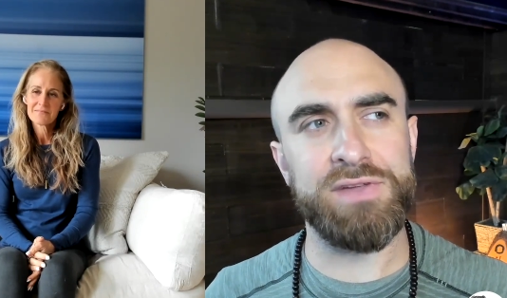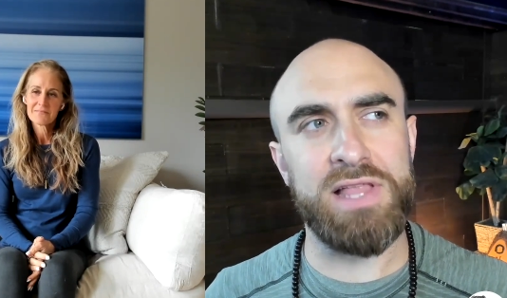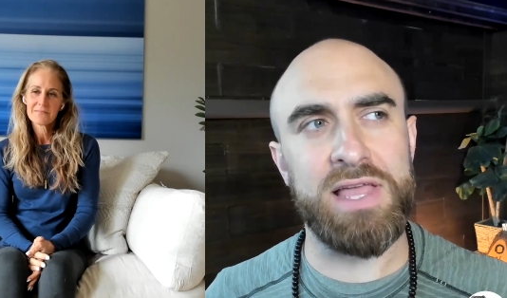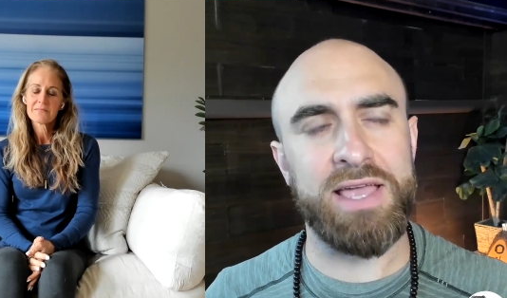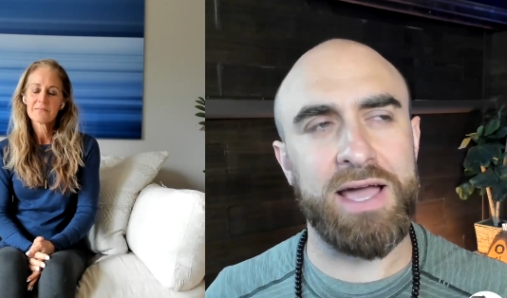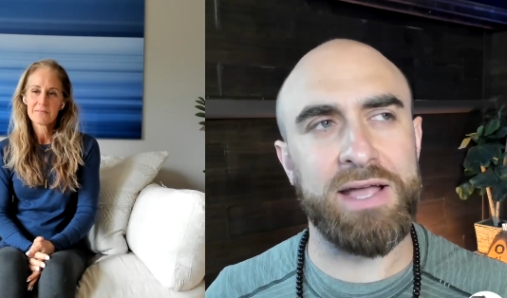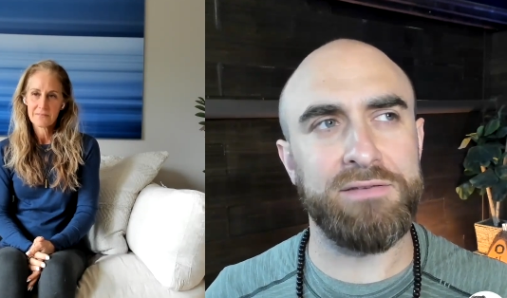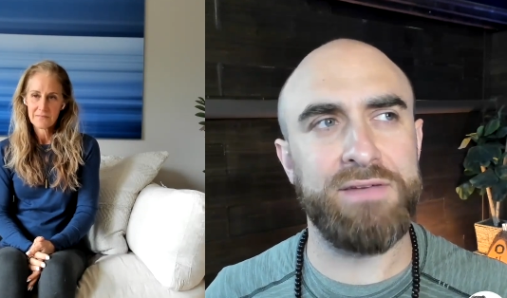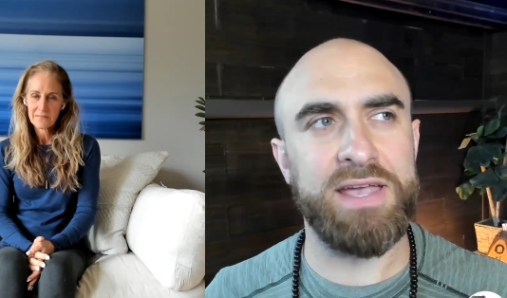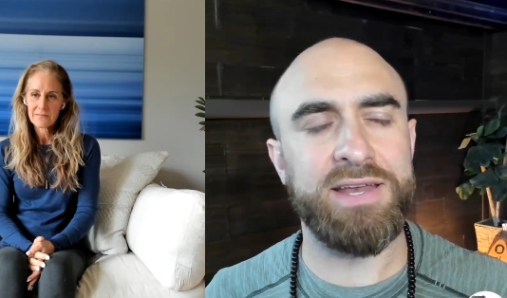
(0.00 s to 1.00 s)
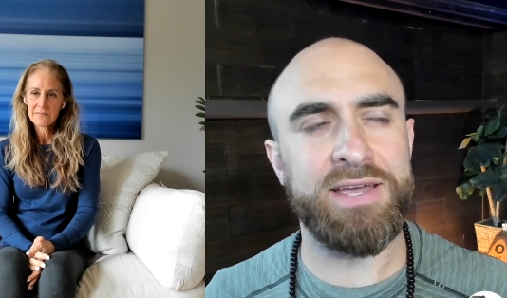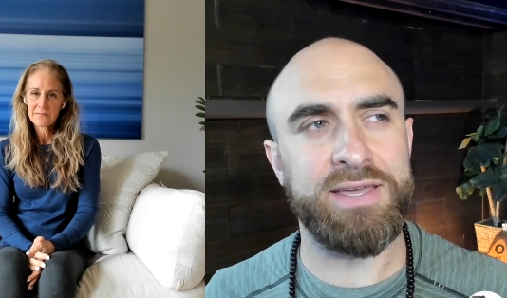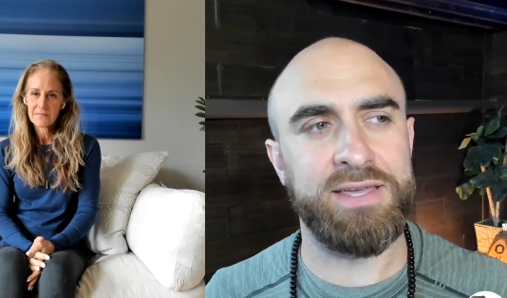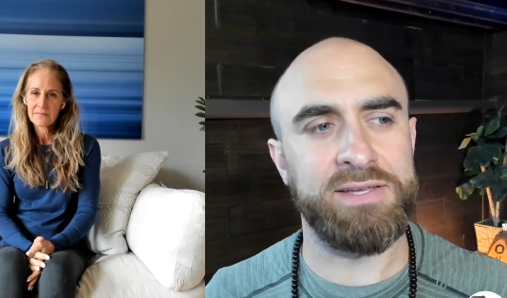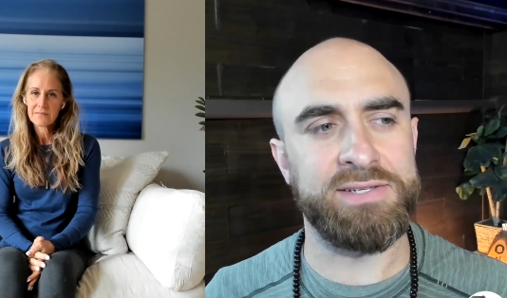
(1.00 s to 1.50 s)
Speaker 1: like Ayurveda
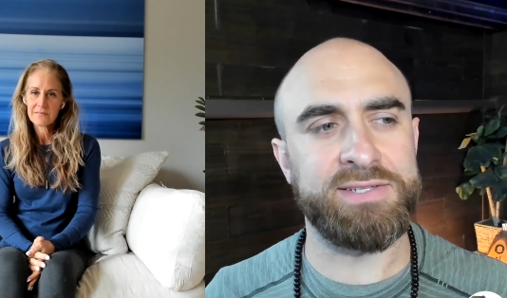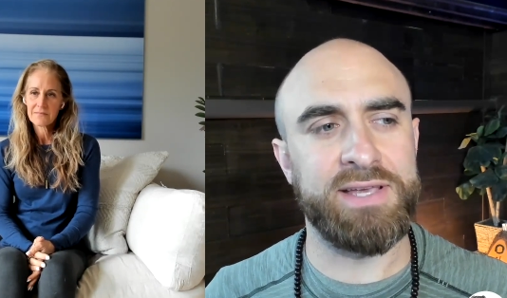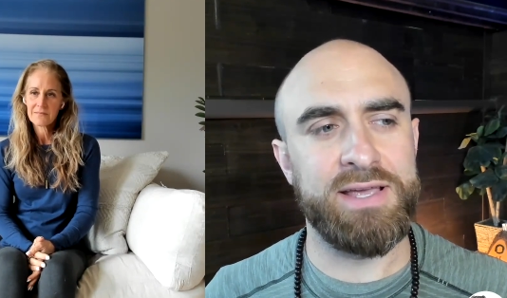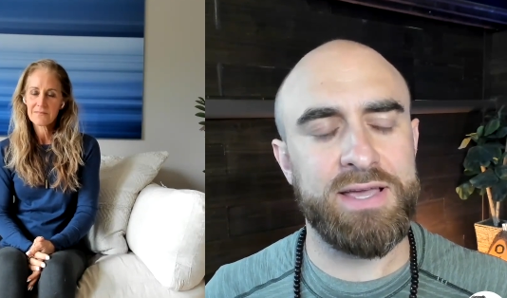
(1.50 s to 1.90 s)
is